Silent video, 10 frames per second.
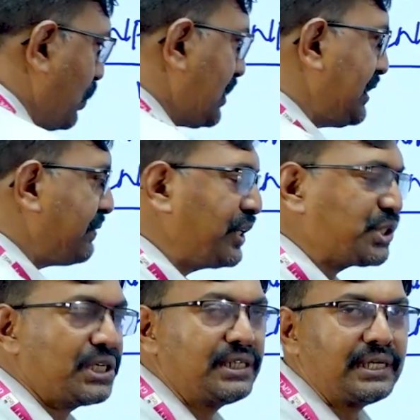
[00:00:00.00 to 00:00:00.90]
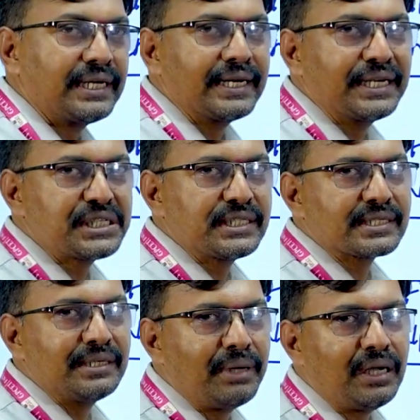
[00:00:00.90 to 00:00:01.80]
What is the definition? A relation
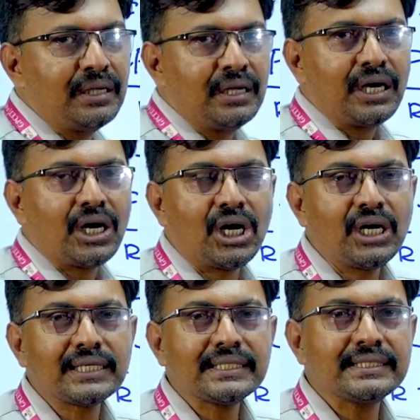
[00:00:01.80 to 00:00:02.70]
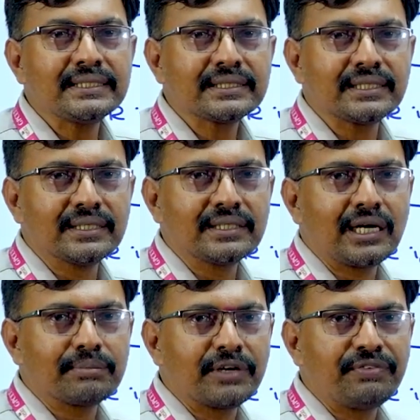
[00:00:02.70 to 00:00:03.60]
schema R is in the third
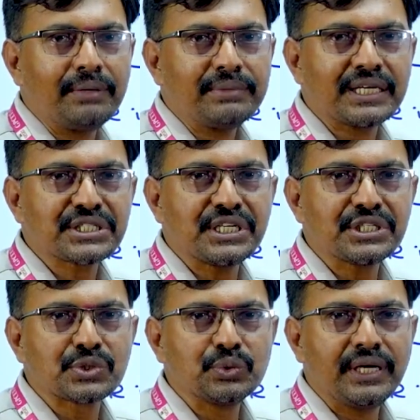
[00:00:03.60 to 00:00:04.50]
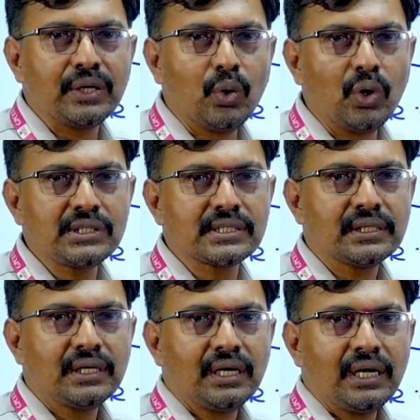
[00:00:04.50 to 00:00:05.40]
normal form, extends to A holds.
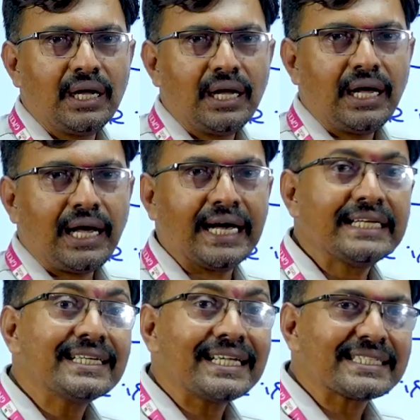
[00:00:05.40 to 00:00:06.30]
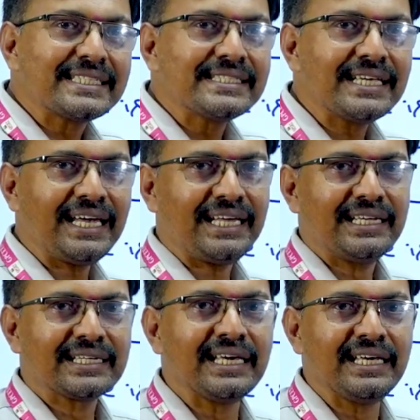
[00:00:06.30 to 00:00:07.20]
Either X is a
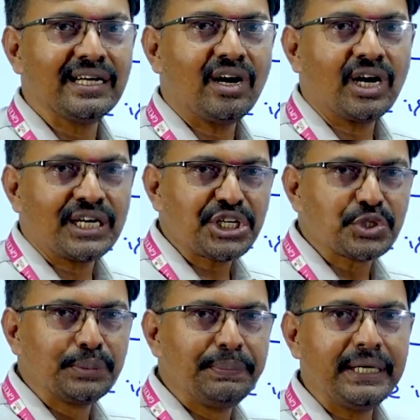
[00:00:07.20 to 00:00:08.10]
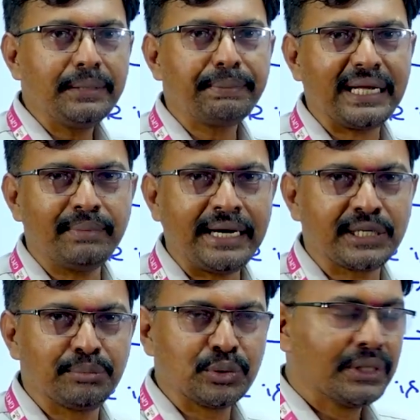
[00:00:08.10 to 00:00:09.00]
key or A should be prime
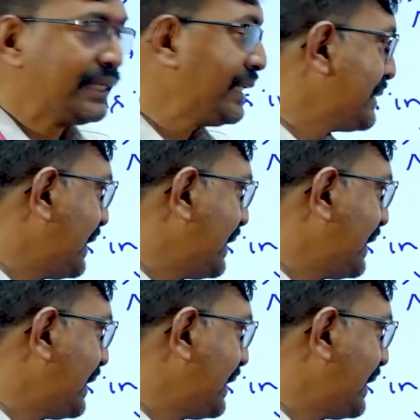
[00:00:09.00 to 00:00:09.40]
attribute, is